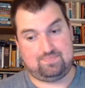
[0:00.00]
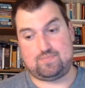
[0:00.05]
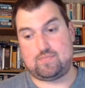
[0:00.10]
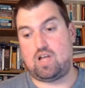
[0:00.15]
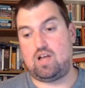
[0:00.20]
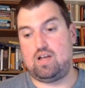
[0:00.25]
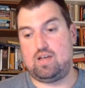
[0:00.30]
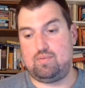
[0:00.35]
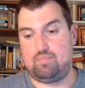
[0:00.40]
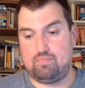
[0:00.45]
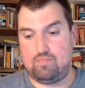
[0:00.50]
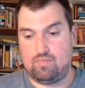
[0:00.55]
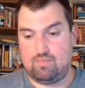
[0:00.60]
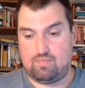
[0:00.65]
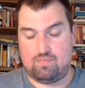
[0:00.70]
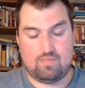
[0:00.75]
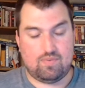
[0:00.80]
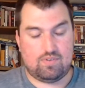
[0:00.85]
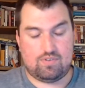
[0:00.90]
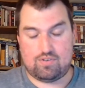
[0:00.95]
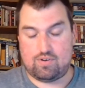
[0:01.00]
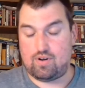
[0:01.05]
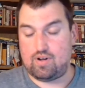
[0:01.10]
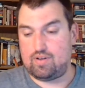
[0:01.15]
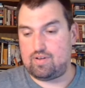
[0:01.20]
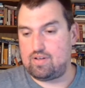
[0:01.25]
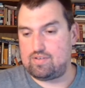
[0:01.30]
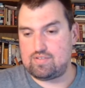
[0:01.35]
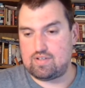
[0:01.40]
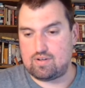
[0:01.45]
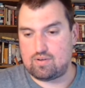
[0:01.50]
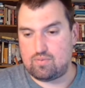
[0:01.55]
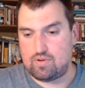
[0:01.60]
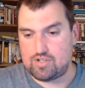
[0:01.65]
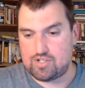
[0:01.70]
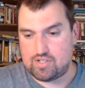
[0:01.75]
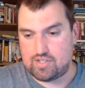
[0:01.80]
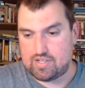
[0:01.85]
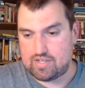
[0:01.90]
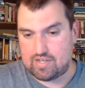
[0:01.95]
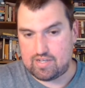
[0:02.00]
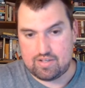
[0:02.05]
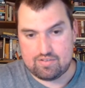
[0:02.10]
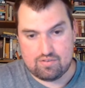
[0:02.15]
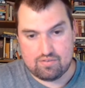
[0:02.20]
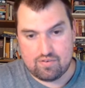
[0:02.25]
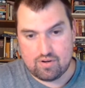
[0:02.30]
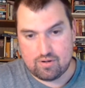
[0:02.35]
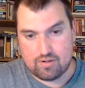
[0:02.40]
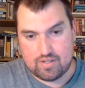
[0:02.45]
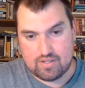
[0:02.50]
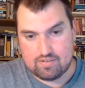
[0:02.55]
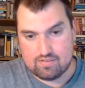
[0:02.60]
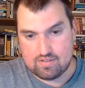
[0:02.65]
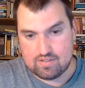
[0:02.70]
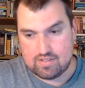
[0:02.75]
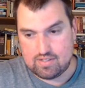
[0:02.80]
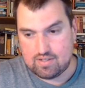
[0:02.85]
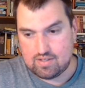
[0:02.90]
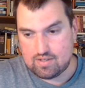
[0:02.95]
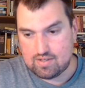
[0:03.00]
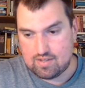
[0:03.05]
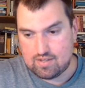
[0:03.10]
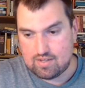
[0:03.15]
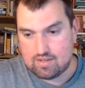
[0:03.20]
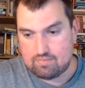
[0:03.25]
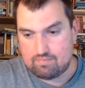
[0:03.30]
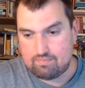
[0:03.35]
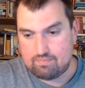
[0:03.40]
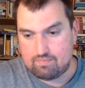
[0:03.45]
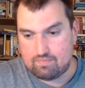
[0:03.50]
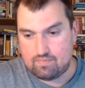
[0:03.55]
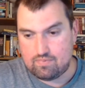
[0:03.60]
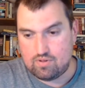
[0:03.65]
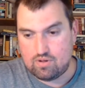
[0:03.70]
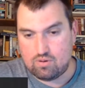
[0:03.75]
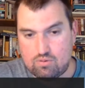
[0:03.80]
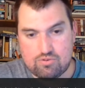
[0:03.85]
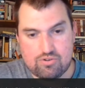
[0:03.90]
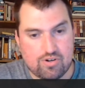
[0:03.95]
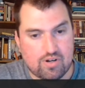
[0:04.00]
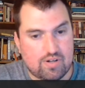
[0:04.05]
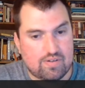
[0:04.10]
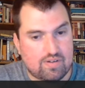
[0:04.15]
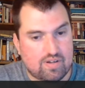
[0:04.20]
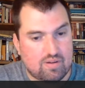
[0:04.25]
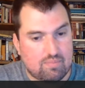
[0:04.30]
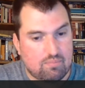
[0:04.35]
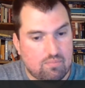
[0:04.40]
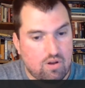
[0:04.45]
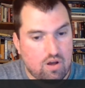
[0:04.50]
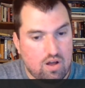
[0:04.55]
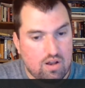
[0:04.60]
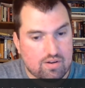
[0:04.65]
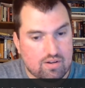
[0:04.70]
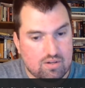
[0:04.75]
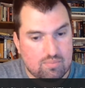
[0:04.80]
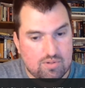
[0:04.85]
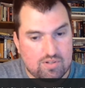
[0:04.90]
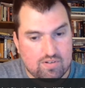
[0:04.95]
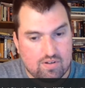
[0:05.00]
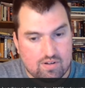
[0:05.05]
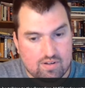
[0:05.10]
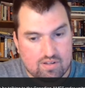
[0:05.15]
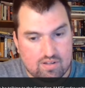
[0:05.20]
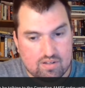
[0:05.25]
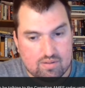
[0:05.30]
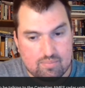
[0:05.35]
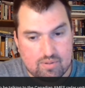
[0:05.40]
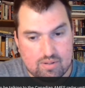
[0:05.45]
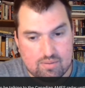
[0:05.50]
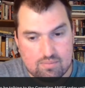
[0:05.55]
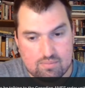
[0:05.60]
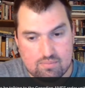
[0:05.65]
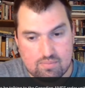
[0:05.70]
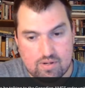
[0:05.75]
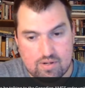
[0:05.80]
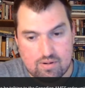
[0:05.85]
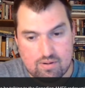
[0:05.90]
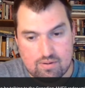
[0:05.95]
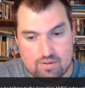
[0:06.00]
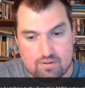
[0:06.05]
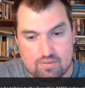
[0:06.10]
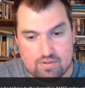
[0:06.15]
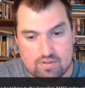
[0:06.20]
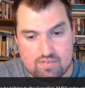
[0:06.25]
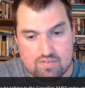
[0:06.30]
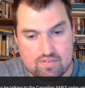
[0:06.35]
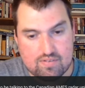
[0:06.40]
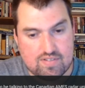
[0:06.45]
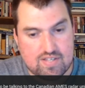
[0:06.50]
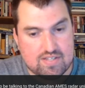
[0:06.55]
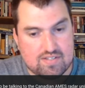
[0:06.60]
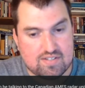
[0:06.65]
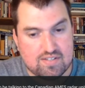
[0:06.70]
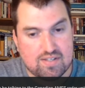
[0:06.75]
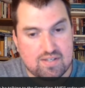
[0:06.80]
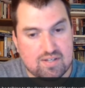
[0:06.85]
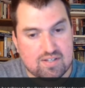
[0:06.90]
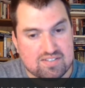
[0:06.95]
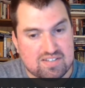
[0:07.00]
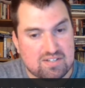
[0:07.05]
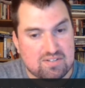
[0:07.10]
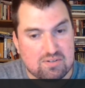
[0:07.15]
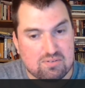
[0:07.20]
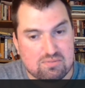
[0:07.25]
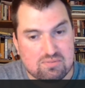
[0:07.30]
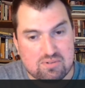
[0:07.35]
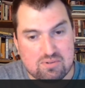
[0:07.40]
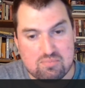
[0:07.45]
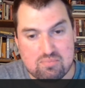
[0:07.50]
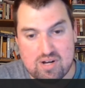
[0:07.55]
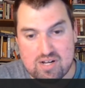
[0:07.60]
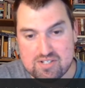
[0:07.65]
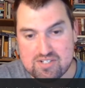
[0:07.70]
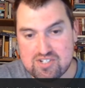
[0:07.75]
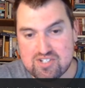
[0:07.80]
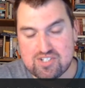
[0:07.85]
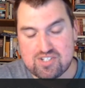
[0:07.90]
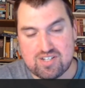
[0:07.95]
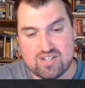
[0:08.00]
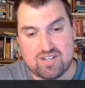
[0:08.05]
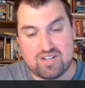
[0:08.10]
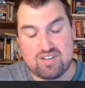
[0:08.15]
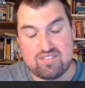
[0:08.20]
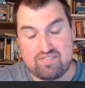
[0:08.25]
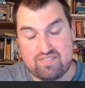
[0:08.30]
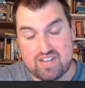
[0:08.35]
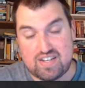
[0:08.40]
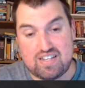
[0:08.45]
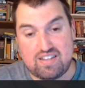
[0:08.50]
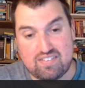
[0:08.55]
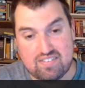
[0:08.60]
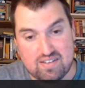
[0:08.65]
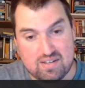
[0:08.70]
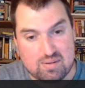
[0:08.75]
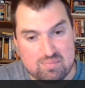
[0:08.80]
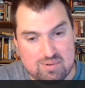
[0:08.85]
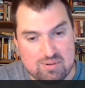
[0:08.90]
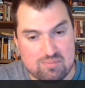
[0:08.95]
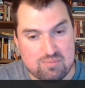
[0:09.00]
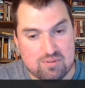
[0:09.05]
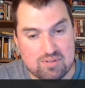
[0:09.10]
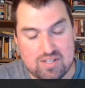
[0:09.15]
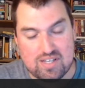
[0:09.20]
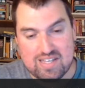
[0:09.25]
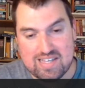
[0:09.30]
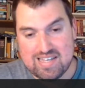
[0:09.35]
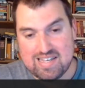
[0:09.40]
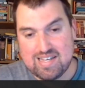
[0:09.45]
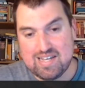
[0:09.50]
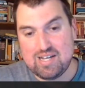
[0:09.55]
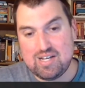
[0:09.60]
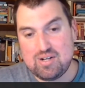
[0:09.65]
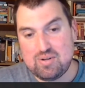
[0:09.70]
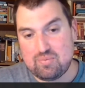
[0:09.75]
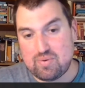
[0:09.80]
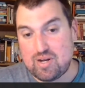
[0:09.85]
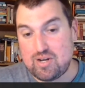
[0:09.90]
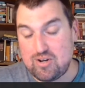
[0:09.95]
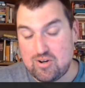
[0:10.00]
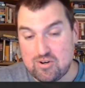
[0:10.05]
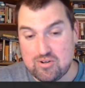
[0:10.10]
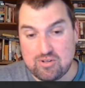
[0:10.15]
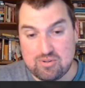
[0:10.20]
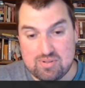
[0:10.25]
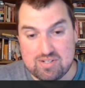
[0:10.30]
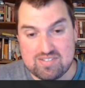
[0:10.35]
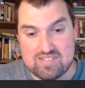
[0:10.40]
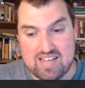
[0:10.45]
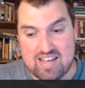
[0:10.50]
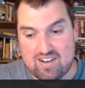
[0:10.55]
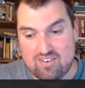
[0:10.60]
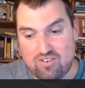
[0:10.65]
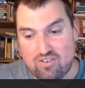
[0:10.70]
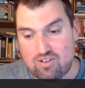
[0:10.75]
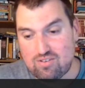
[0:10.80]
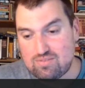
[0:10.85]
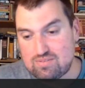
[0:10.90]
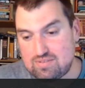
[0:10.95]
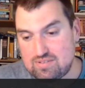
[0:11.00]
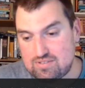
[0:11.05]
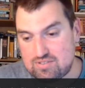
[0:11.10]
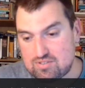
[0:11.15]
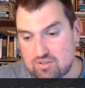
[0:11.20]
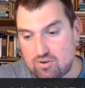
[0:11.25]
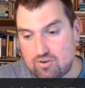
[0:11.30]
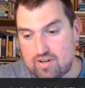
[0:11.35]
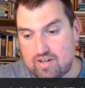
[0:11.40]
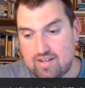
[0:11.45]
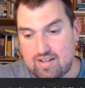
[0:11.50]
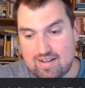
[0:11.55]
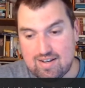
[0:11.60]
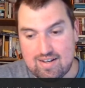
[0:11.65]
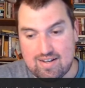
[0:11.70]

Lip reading: I'm sorry, I saw a question that I can answer very easily. No, Trent, I am not going to be talking about radar units in Sicily because I don't know much, if anything, about really radar units at all. Sorry.